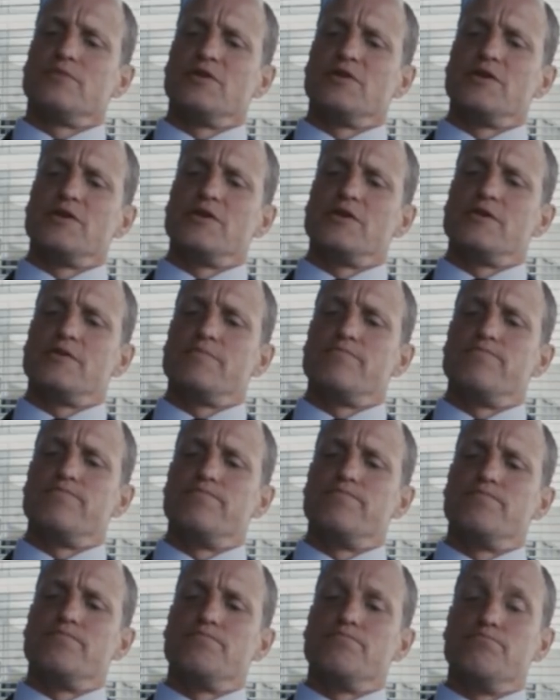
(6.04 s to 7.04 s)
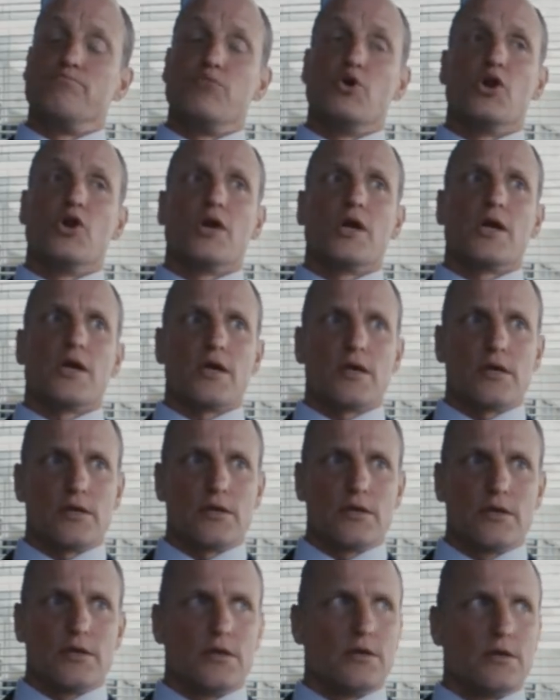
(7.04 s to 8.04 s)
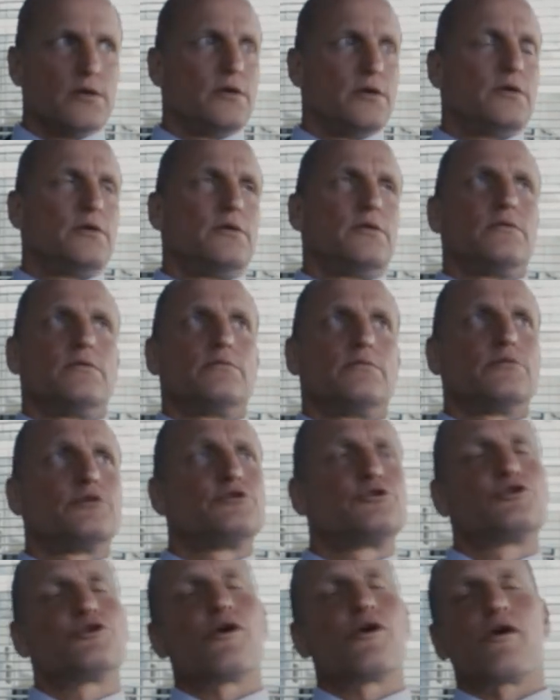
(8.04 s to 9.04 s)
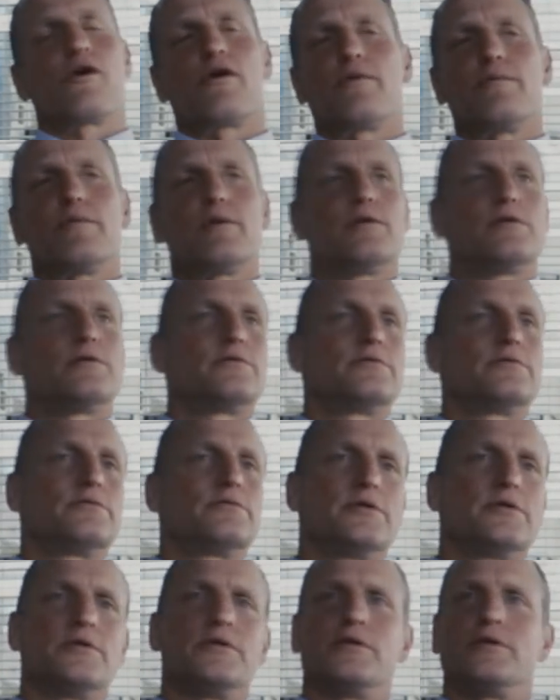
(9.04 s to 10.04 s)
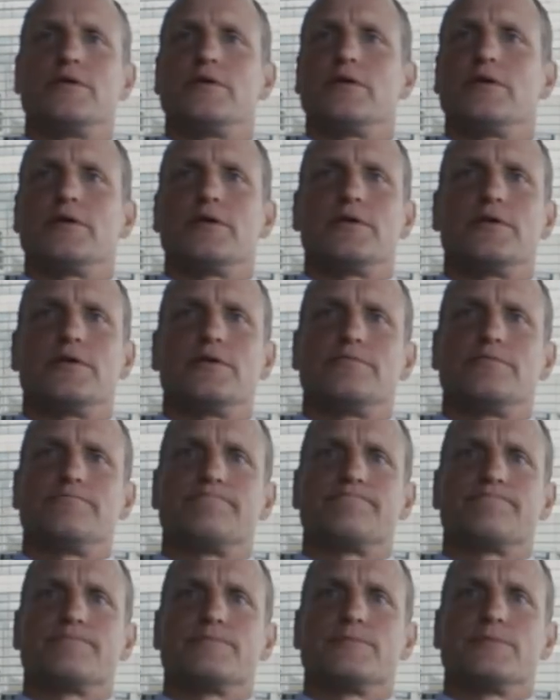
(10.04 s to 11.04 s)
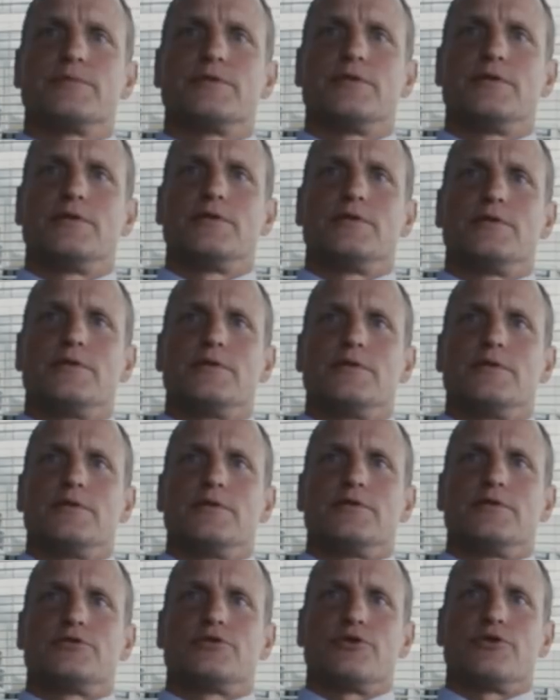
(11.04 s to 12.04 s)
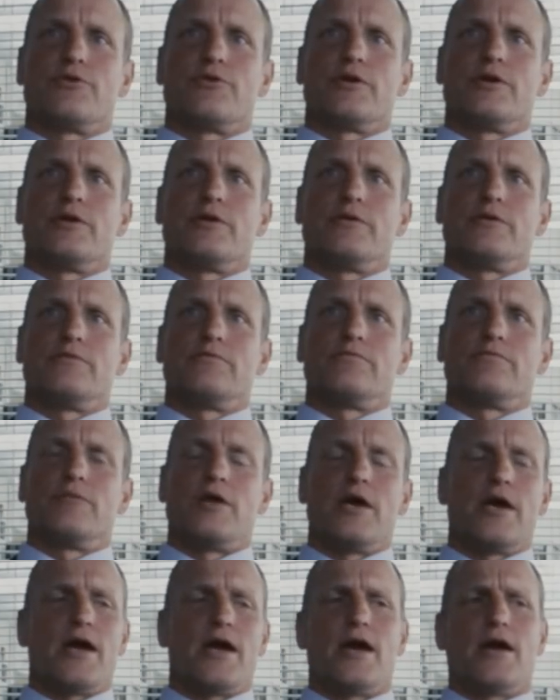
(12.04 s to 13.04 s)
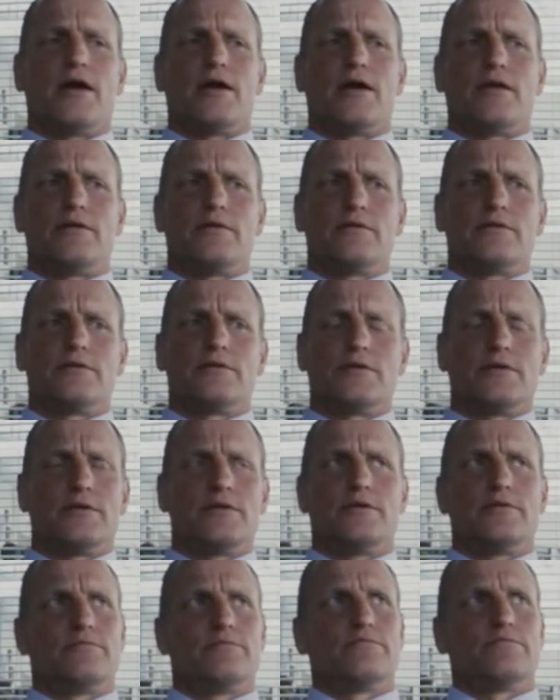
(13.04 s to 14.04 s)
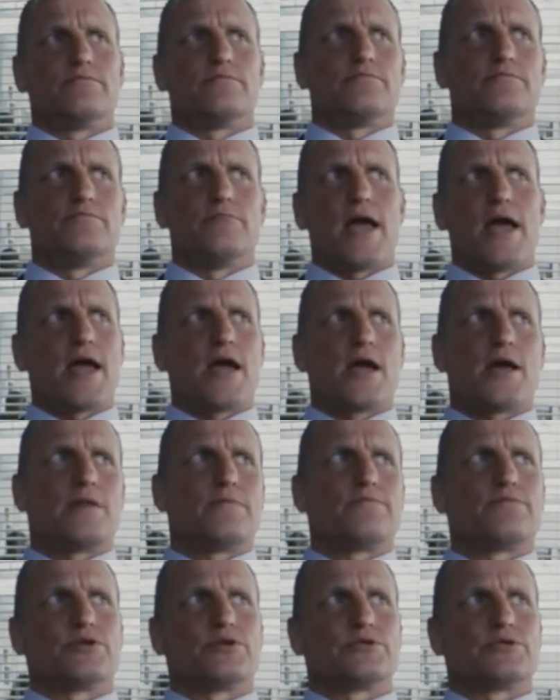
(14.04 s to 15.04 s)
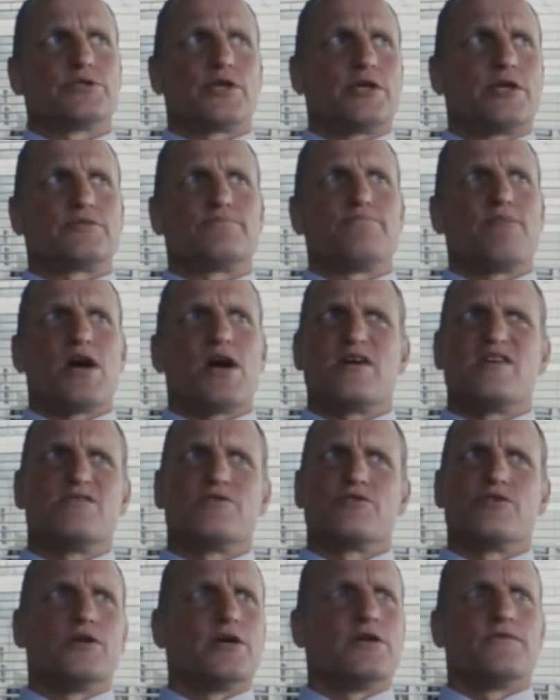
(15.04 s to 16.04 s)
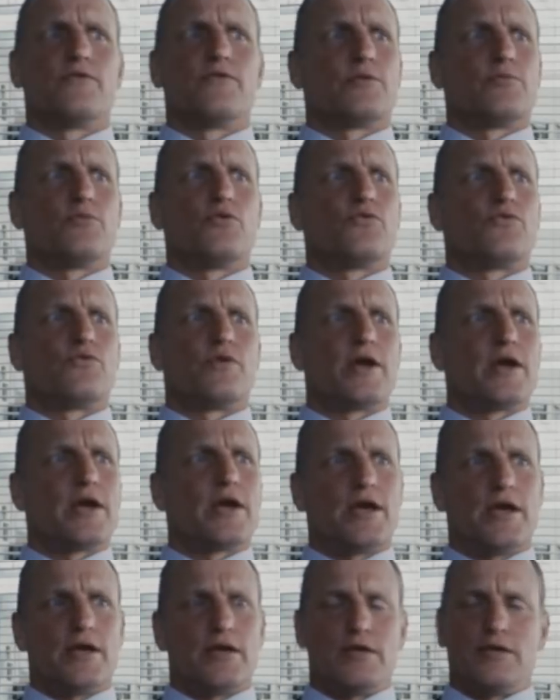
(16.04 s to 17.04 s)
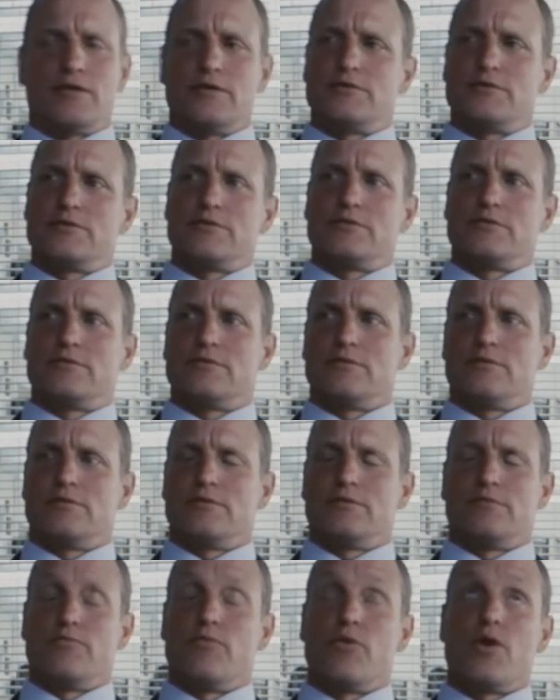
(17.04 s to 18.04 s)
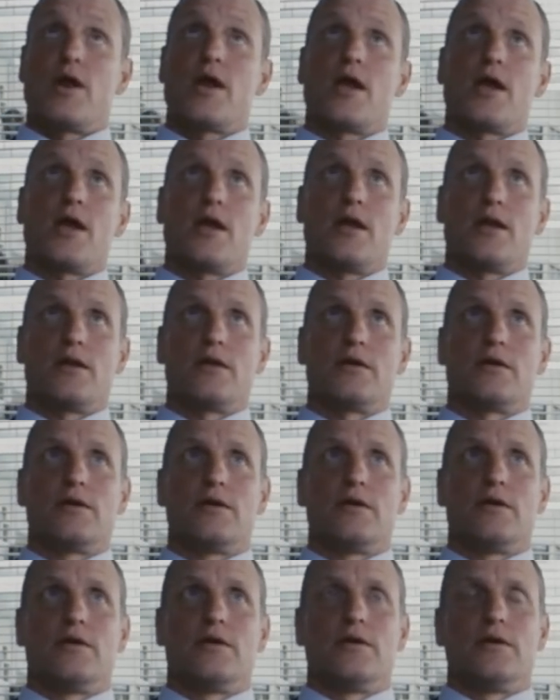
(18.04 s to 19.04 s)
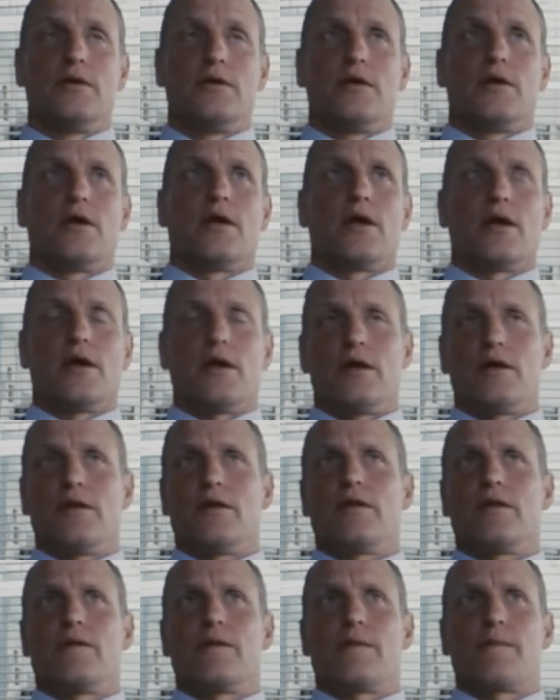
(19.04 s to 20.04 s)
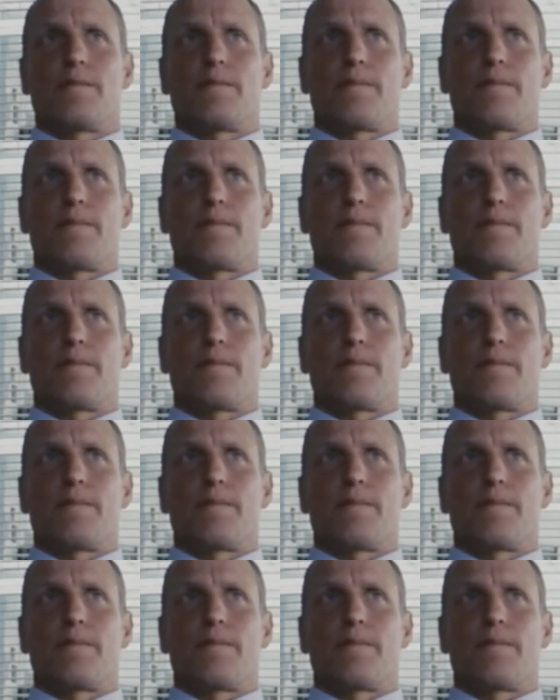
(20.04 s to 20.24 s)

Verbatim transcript: The bully, the charmer, the uh, surrogate dad, the man possessed by ungovernable rage, the brain. And